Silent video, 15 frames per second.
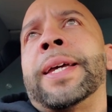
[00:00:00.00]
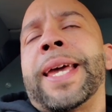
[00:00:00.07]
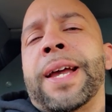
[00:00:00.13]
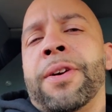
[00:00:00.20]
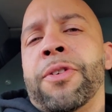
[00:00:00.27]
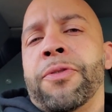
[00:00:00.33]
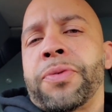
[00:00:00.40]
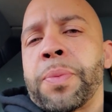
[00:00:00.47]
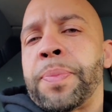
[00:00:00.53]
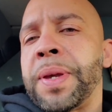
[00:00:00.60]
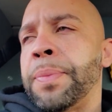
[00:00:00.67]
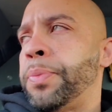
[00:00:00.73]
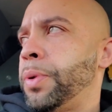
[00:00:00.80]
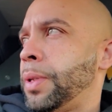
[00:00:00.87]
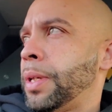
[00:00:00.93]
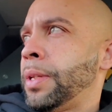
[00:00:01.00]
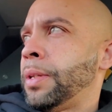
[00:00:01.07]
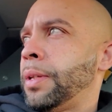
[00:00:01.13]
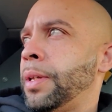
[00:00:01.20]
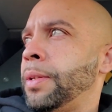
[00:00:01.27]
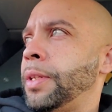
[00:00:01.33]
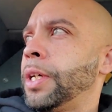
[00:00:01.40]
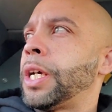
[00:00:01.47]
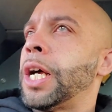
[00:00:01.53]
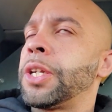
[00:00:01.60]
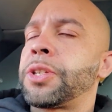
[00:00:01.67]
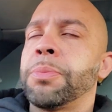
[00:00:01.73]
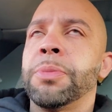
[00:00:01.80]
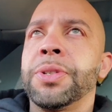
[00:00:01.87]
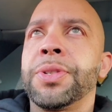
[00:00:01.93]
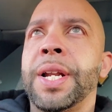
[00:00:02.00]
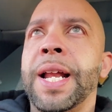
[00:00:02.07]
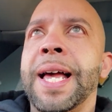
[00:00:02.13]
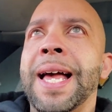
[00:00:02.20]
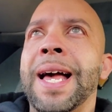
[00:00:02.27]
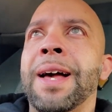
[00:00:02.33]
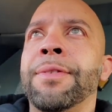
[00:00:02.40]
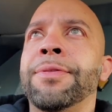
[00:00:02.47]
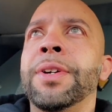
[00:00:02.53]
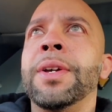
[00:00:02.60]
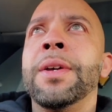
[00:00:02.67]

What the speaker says: caring for people and the customers that I have.